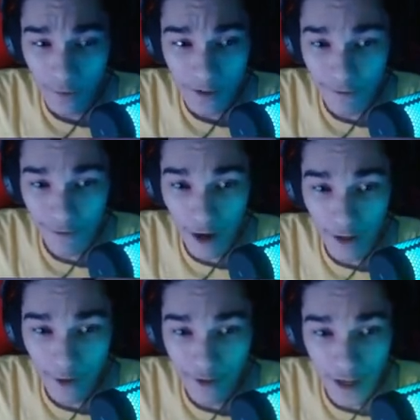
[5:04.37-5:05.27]
to find
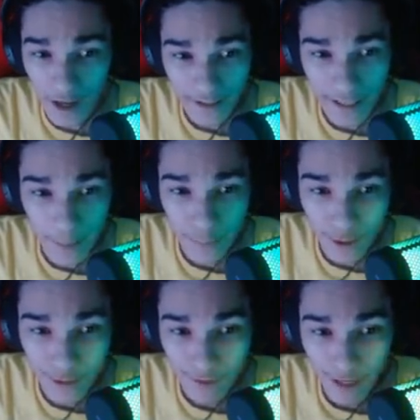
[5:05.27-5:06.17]
your goddamn
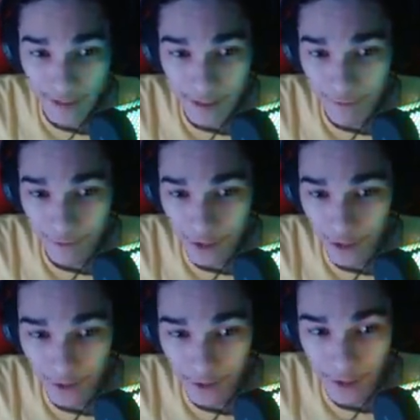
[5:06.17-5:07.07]
briefcase if
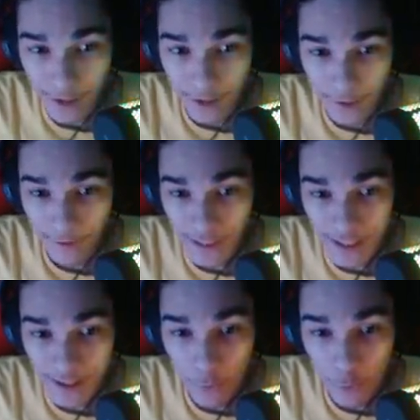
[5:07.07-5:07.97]
if it's
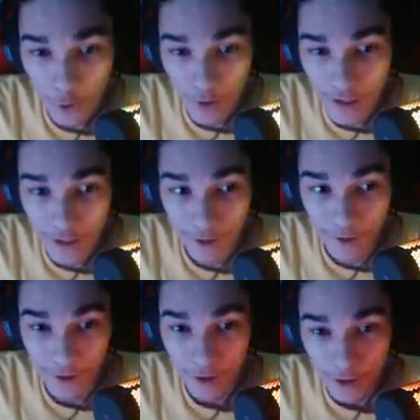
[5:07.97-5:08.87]
somewhere in here?
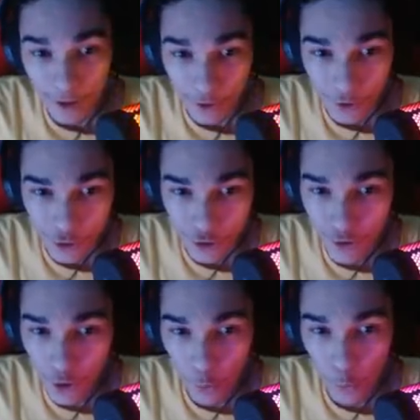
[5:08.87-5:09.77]
You should
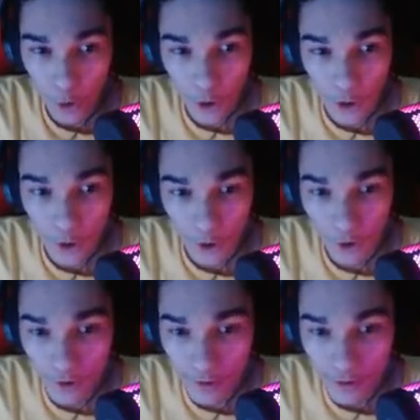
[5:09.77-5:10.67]
know
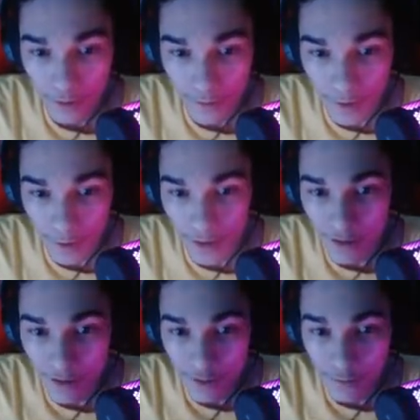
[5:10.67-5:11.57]
where. Maybe it's,
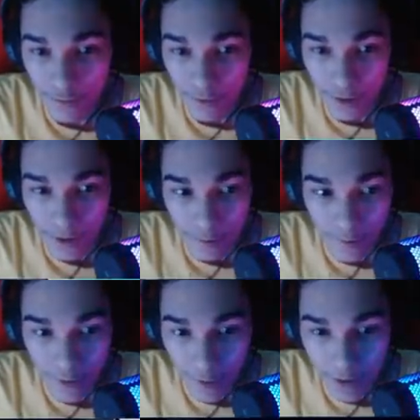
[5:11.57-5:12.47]

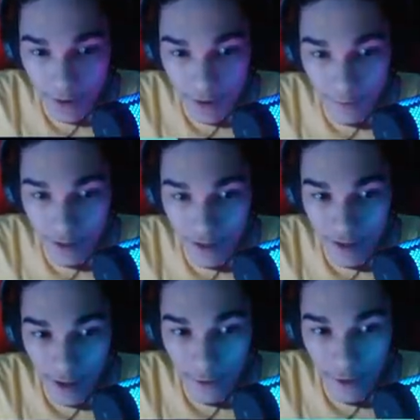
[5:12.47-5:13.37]
maybe it's someplace that
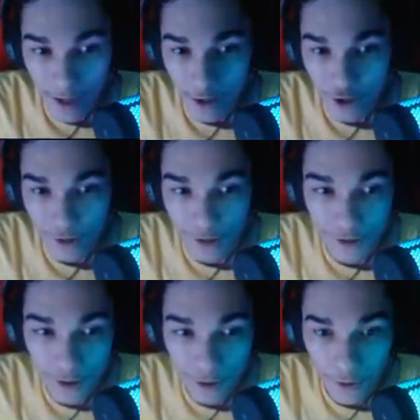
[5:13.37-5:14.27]
I don't actually
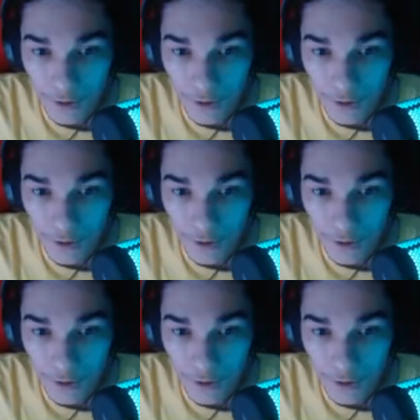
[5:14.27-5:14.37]
know.